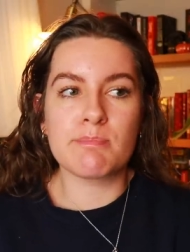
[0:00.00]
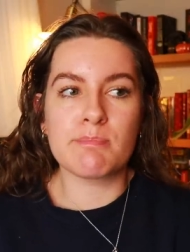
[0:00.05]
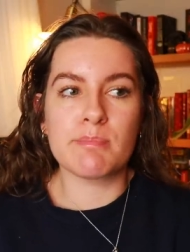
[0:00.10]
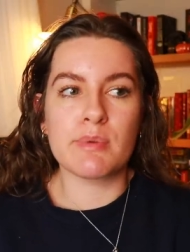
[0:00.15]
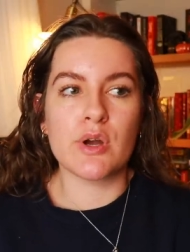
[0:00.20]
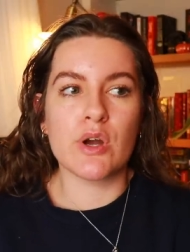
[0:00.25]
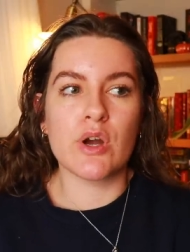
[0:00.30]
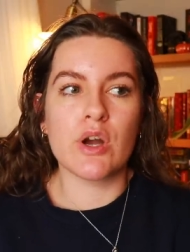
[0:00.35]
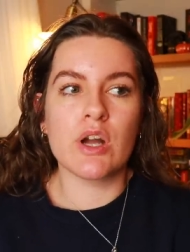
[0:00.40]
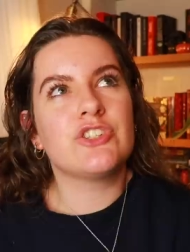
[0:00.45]

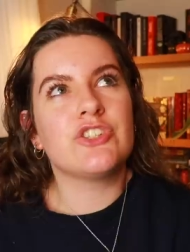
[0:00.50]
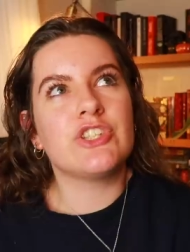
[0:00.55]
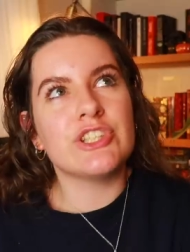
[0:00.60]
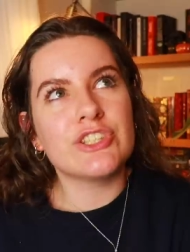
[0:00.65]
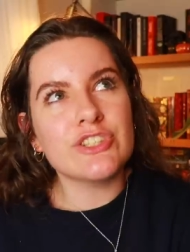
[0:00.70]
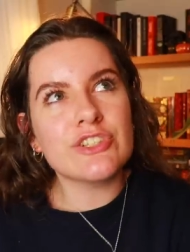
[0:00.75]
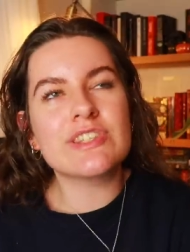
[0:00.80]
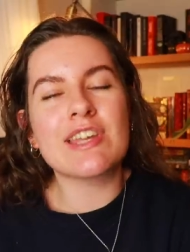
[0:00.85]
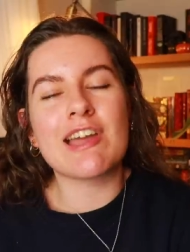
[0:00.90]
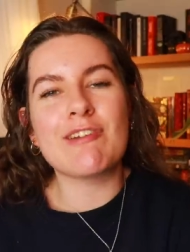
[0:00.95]
but she
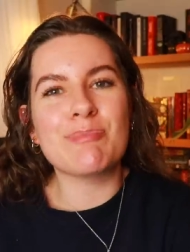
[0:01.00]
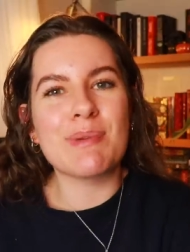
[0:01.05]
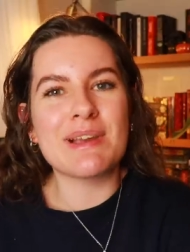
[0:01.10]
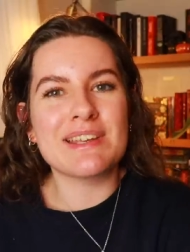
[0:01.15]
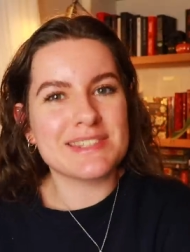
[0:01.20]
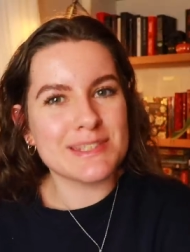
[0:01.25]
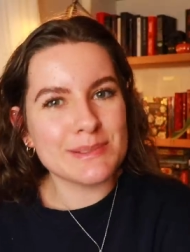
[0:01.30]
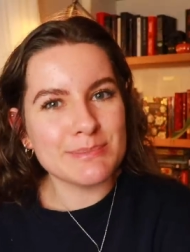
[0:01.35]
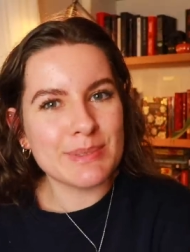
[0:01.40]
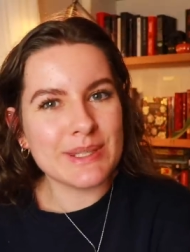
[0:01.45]
does have my
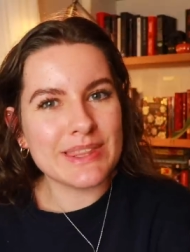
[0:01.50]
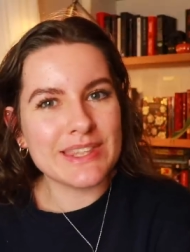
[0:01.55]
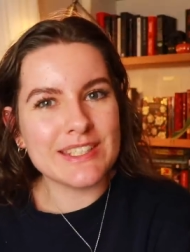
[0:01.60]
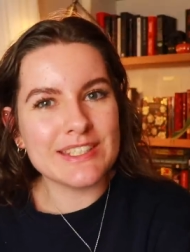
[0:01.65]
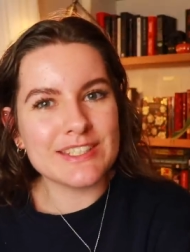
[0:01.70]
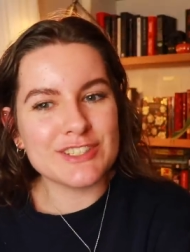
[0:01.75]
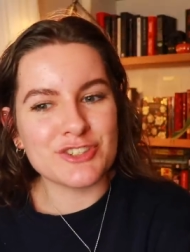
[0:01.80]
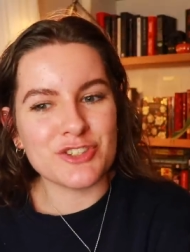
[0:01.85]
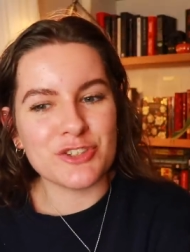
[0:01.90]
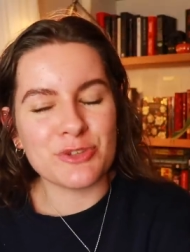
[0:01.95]

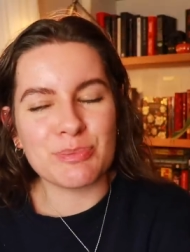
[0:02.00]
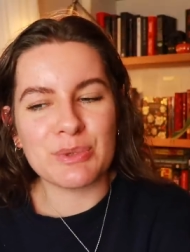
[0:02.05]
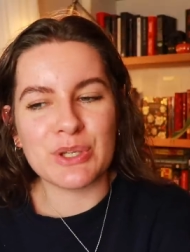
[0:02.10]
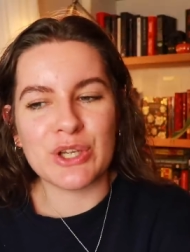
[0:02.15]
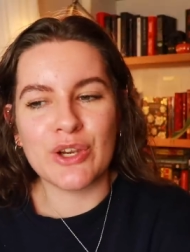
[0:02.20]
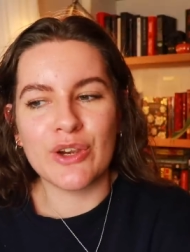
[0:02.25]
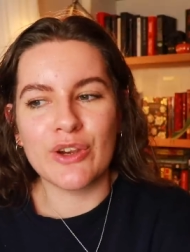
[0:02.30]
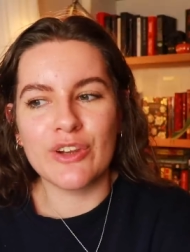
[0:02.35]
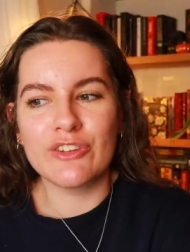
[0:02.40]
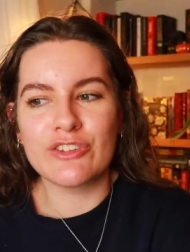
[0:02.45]
sympathies just
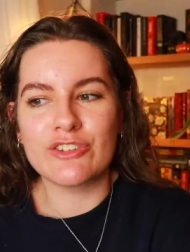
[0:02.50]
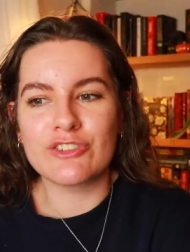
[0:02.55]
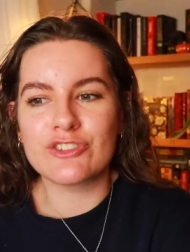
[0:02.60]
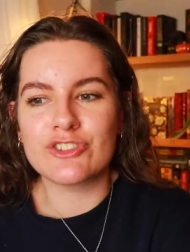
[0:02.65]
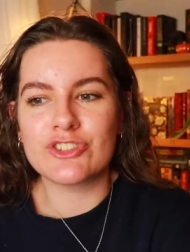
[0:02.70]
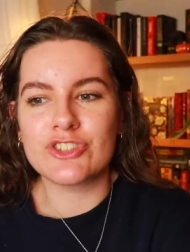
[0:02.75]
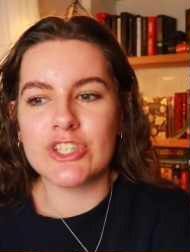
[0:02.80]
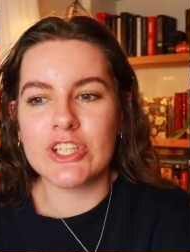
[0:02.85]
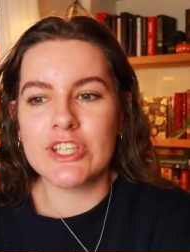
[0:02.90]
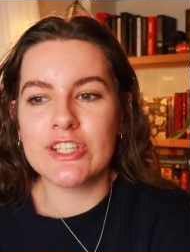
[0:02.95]
because
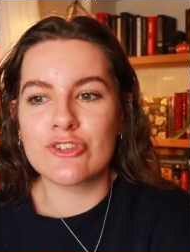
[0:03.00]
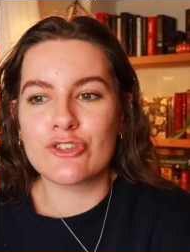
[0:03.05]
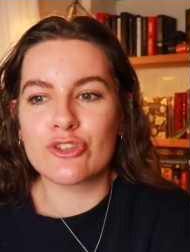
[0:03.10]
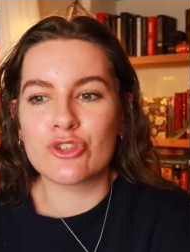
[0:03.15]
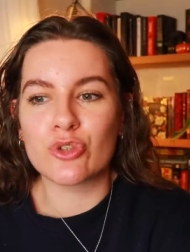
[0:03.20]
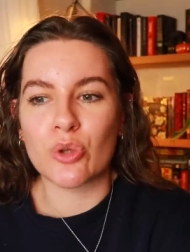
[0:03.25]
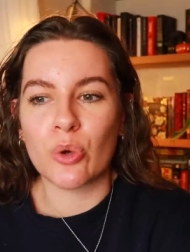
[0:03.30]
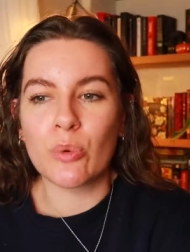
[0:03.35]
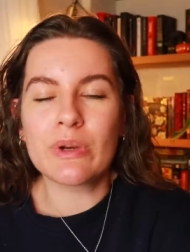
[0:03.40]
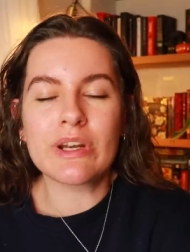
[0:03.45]
she is
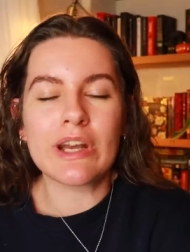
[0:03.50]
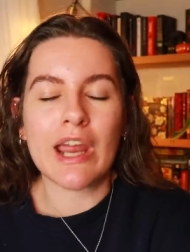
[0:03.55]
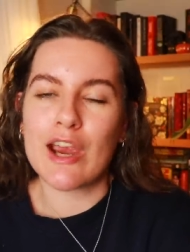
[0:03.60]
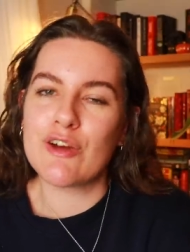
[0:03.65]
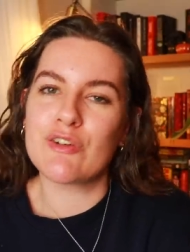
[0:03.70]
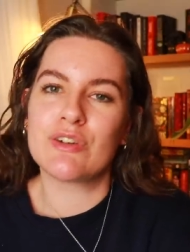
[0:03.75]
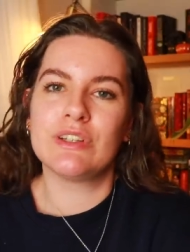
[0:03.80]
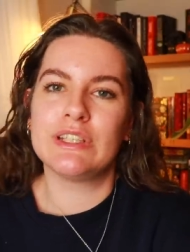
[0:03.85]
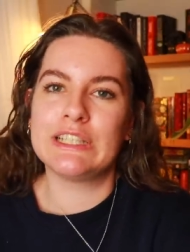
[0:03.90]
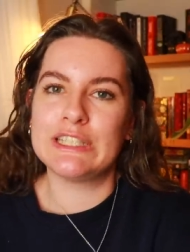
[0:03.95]
so
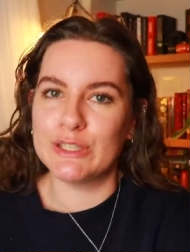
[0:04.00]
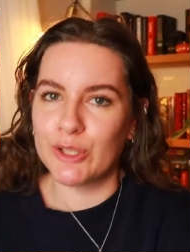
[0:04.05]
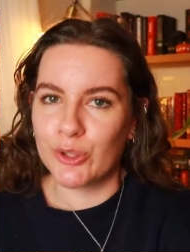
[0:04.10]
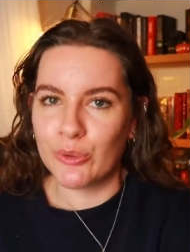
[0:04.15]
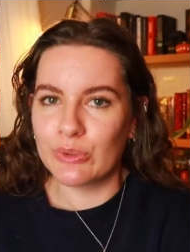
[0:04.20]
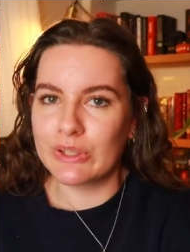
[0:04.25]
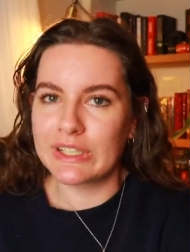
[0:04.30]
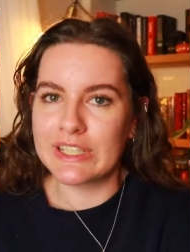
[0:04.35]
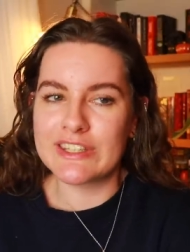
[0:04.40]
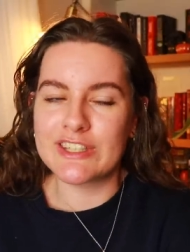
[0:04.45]
inherently
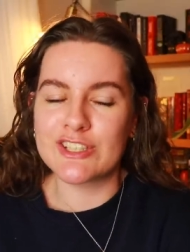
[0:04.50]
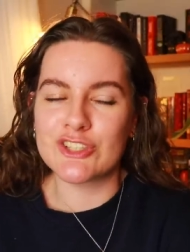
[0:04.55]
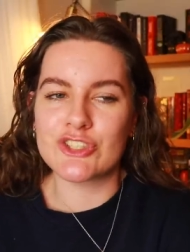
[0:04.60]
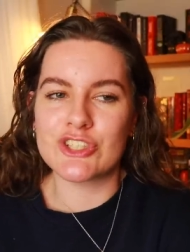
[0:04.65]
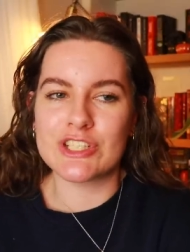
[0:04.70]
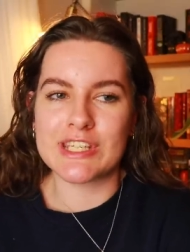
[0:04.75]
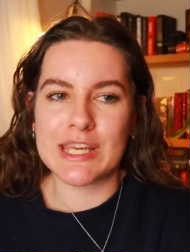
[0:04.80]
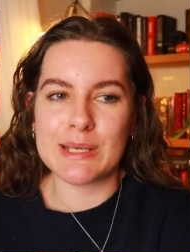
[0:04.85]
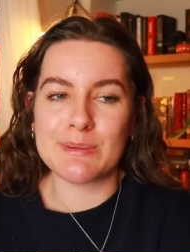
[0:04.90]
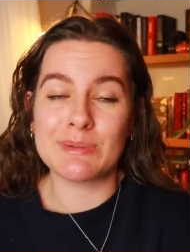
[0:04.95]
lonely that
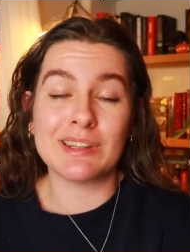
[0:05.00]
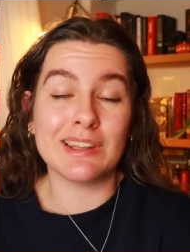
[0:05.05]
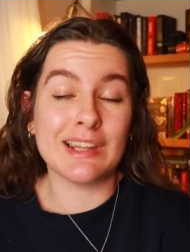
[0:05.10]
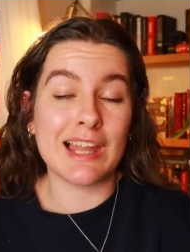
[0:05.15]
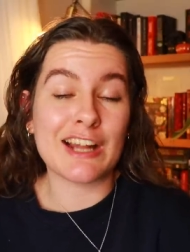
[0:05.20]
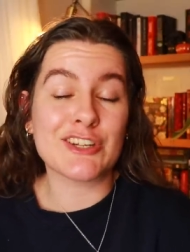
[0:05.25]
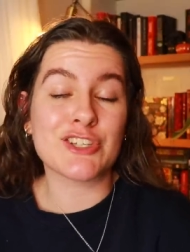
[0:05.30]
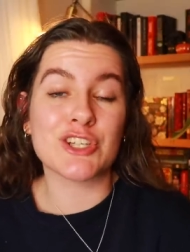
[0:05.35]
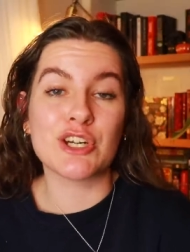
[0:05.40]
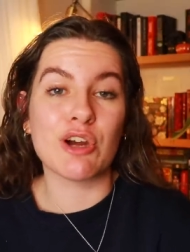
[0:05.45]
she keeps
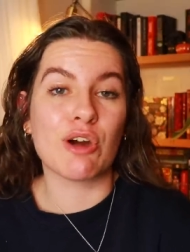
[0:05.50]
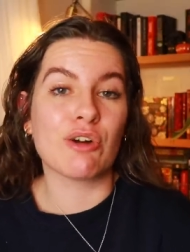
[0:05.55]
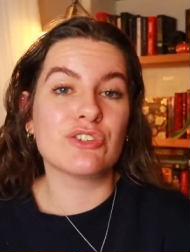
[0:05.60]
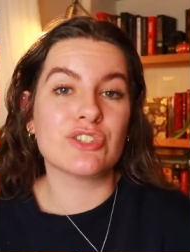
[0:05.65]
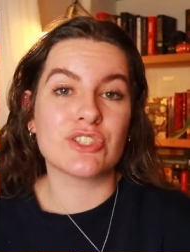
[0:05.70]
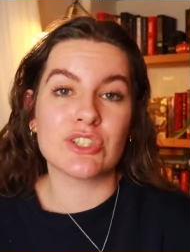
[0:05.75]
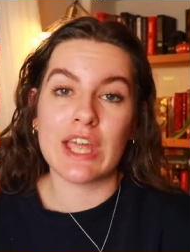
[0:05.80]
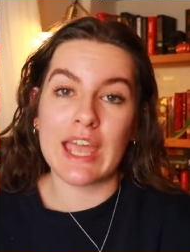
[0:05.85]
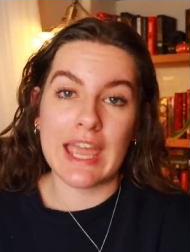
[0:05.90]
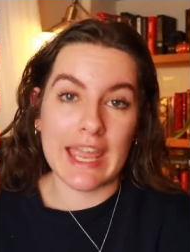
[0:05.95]
latching on
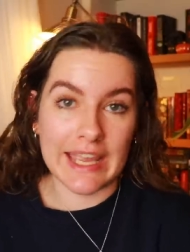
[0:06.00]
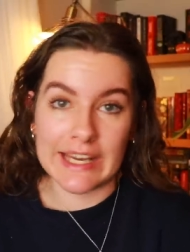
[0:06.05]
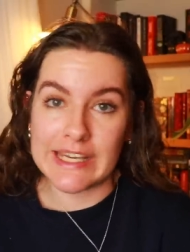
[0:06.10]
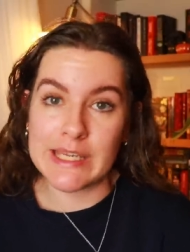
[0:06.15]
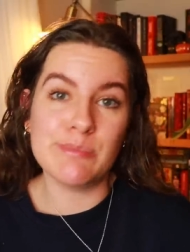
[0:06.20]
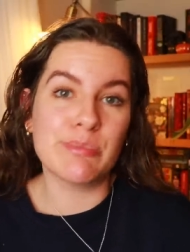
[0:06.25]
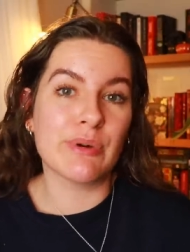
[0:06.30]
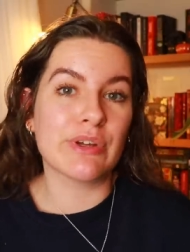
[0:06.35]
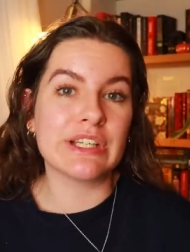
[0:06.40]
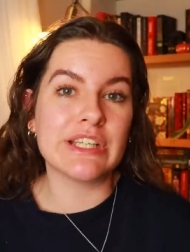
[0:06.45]
to
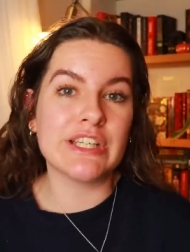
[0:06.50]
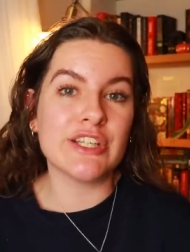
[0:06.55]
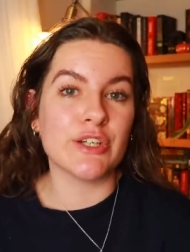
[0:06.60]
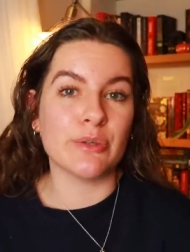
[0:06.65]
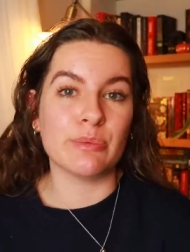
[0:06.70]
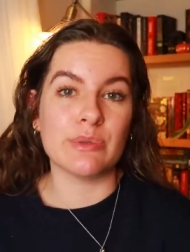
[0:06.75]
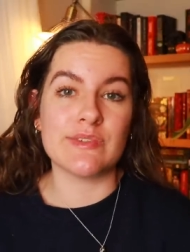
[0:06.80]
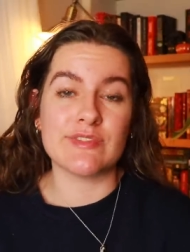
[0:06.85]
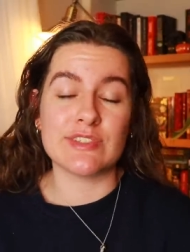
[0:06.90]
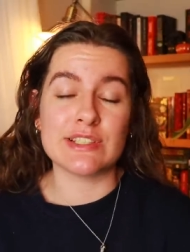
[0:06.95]
anybody
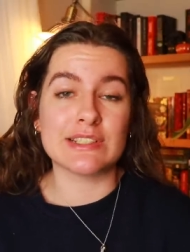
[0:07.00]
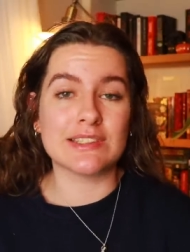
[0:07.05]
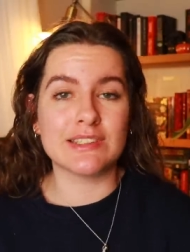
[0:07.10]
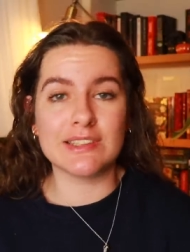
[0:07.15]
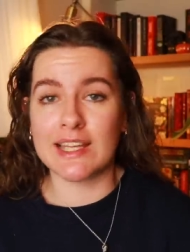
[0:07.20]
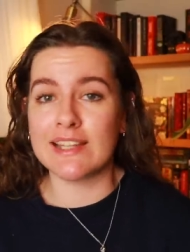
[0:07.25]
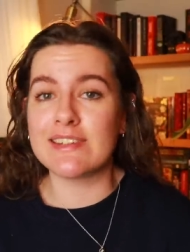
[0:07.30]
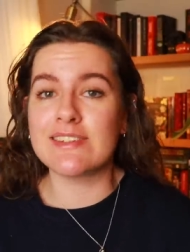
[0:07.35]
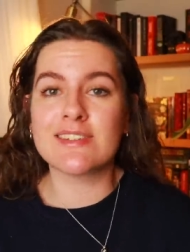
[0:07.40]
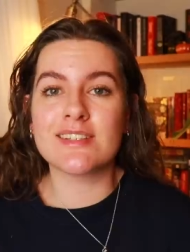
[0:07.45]
who even
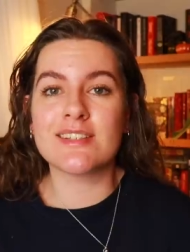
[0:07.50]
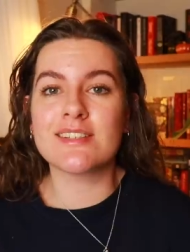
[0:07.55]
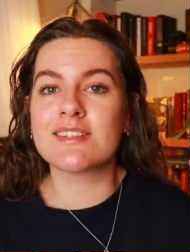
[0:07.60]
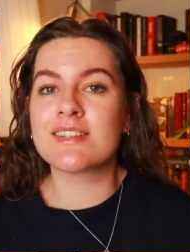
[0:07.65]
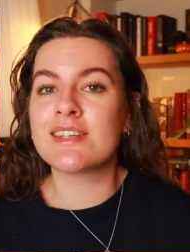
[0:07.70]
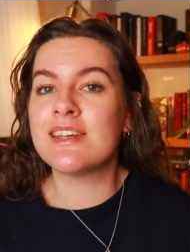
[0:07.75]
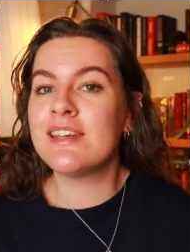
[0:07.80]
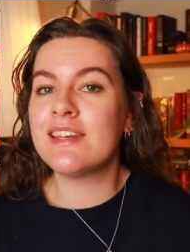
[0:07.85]
glances